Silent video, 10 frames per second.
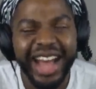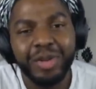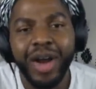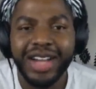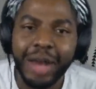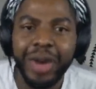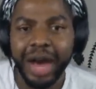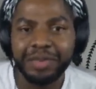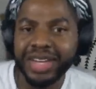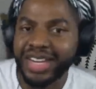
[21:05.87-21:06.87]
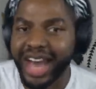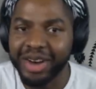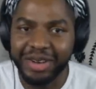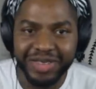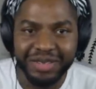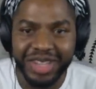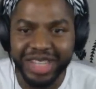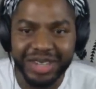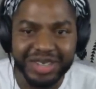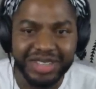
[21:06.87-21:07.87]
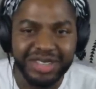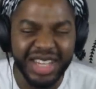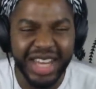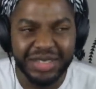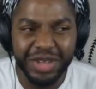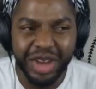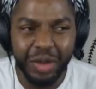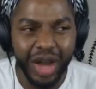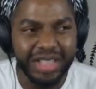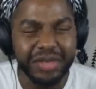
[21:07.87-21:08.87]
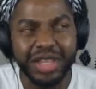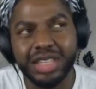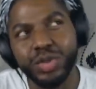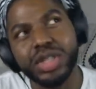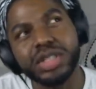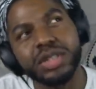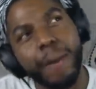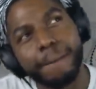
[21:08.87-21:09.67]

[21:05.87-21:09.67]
I pop in and out of their videos. The last video I watched of theirs was,